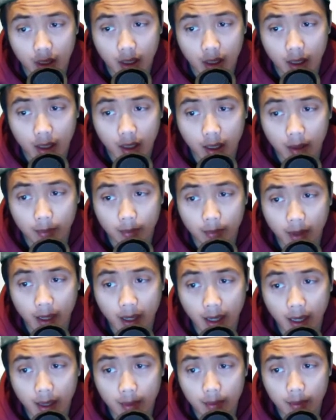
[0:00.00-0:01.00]

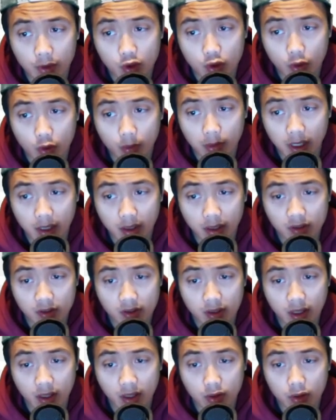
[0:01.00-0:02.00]
I'm assuming it is
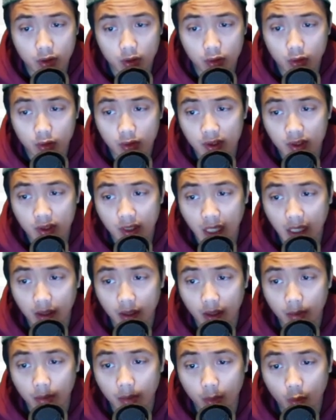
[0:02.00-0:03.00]
not to stand
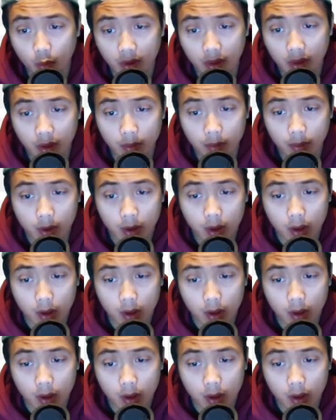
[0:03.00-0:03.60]
up with him.